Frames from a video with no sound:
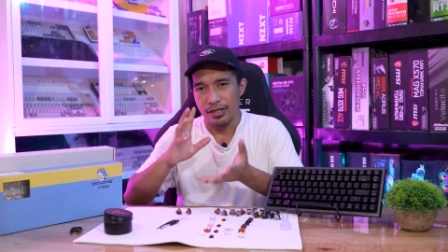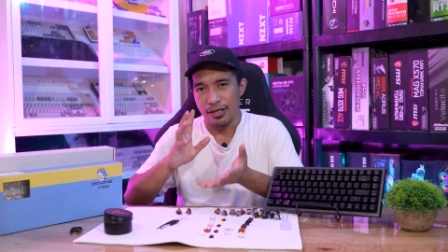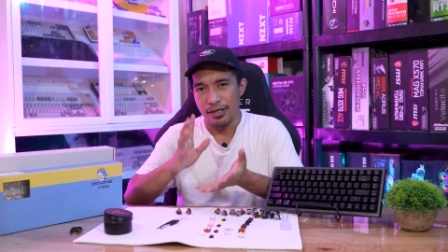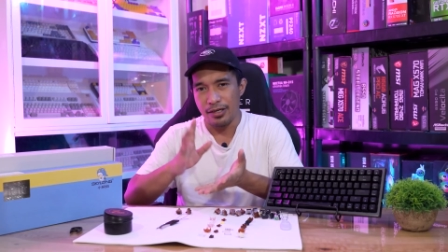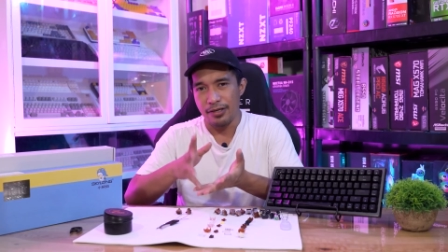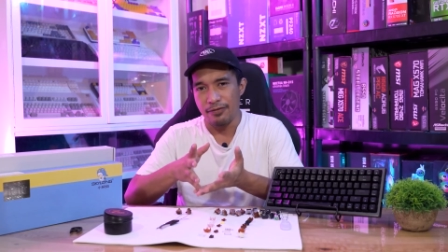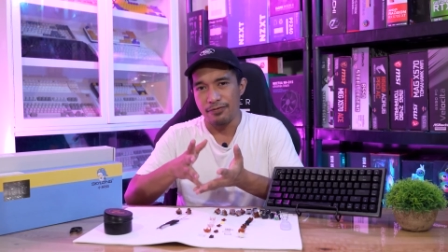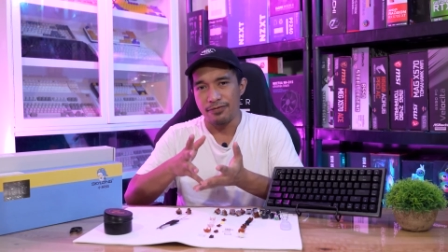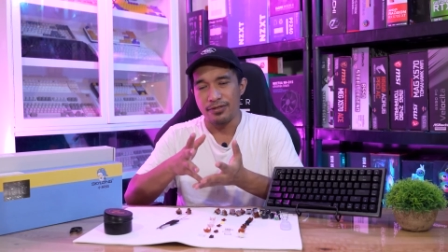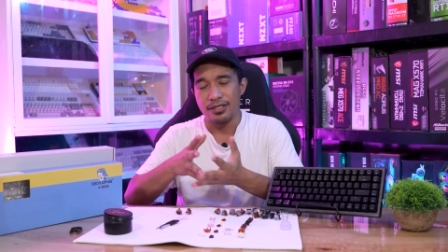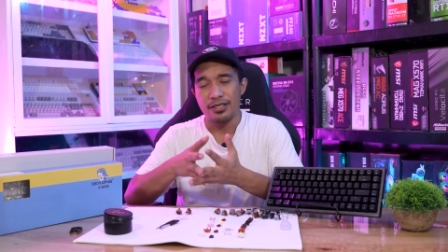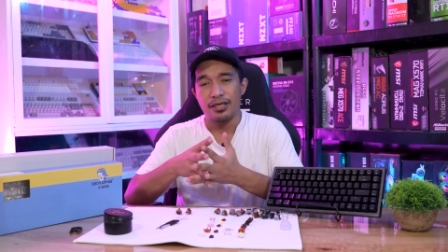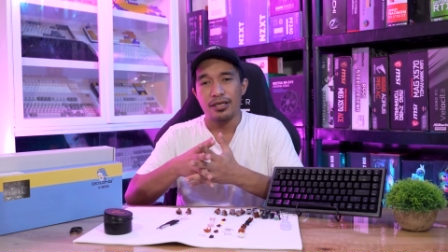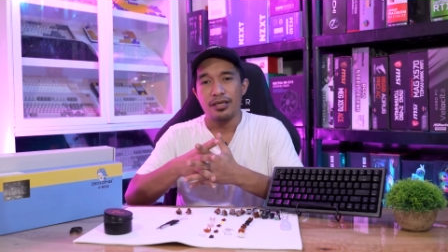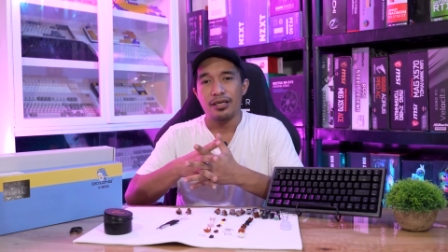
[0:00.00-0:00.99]

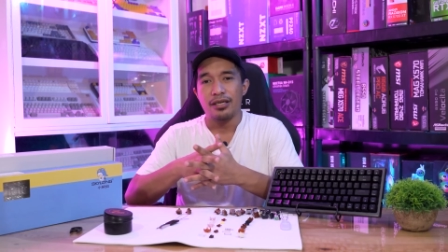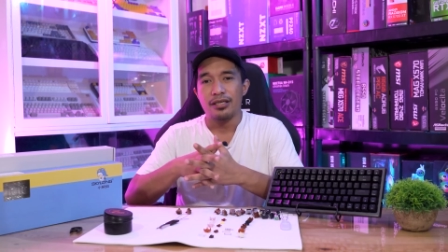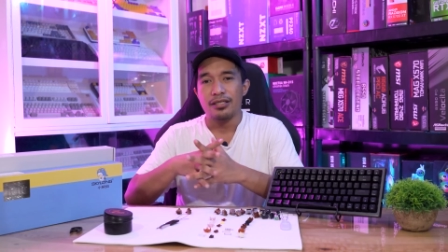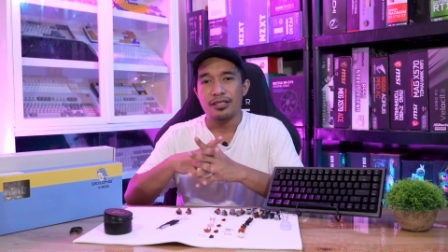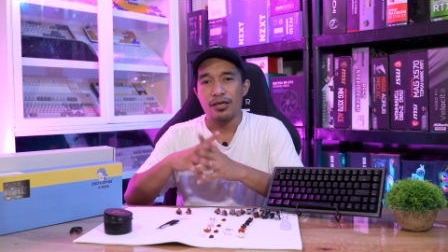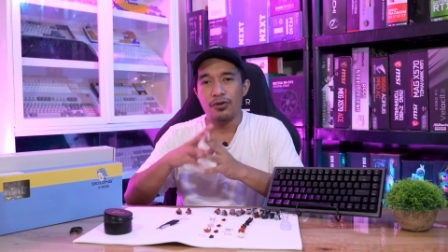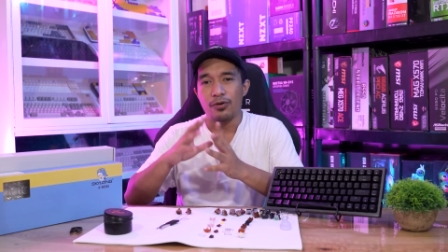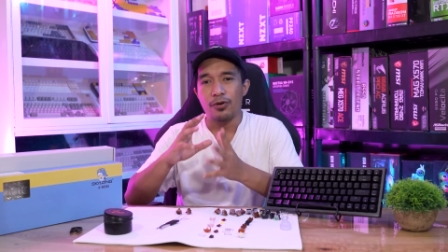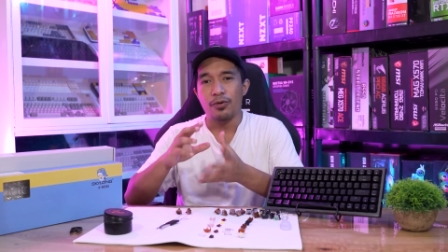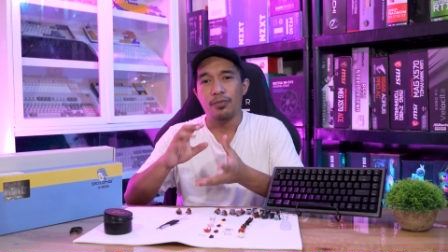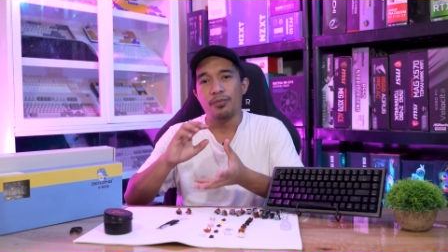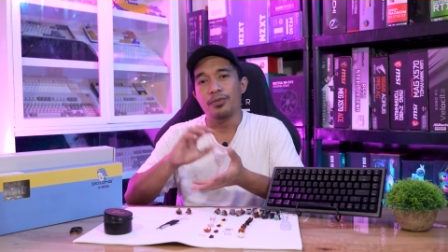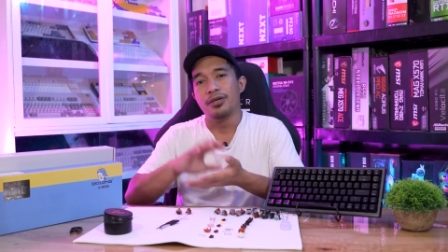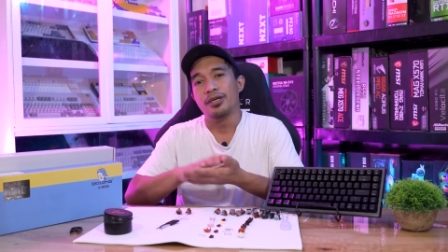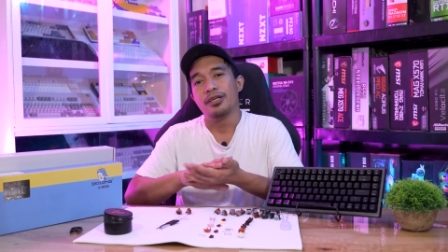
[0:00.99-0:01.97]
leaves sa
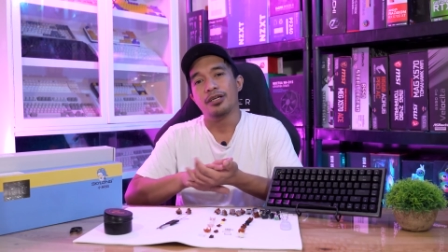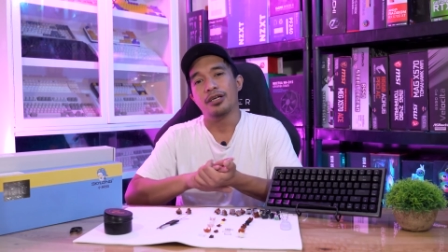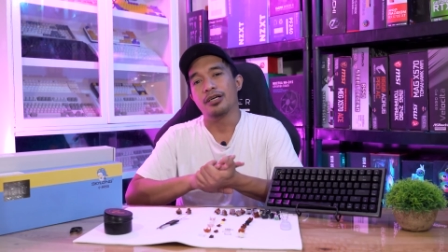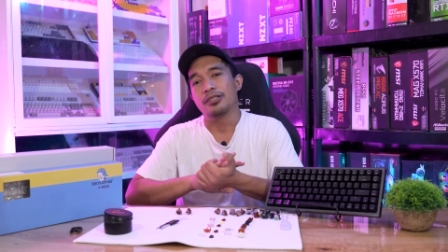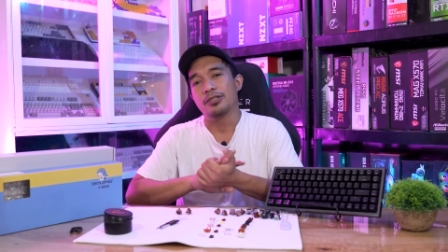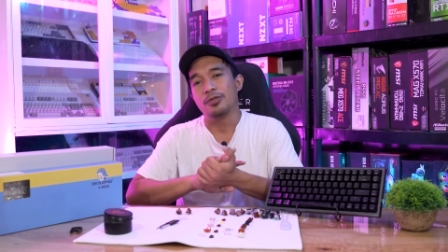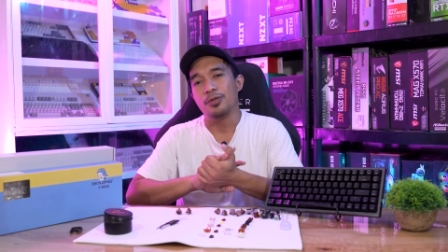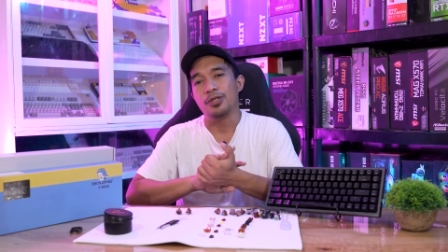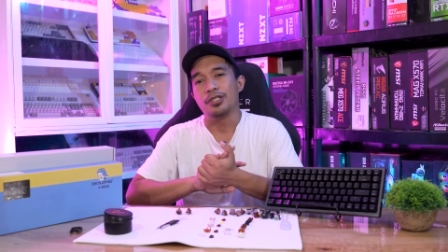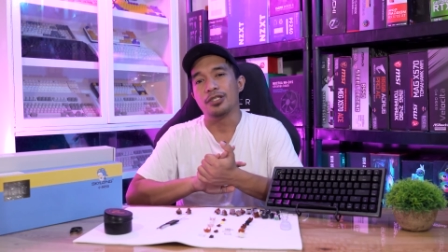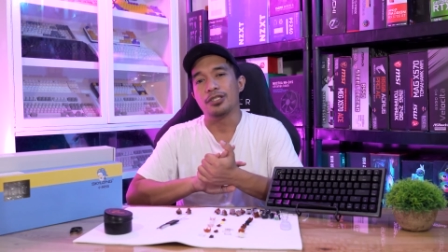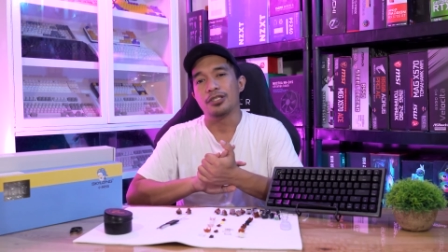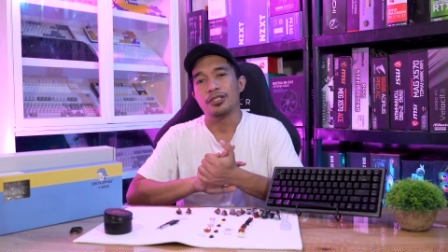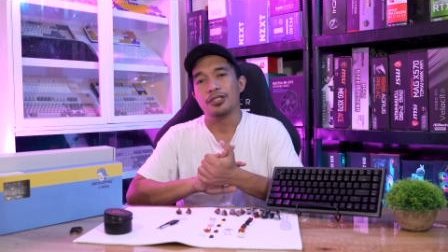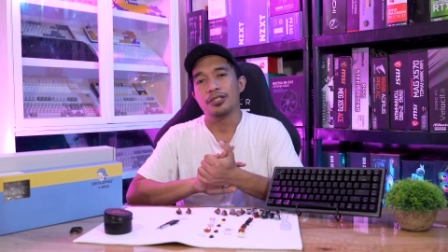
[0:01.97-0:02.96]
loob ng
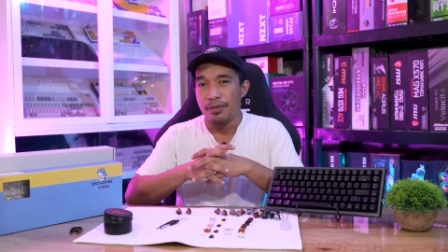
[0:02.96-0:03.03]
switch.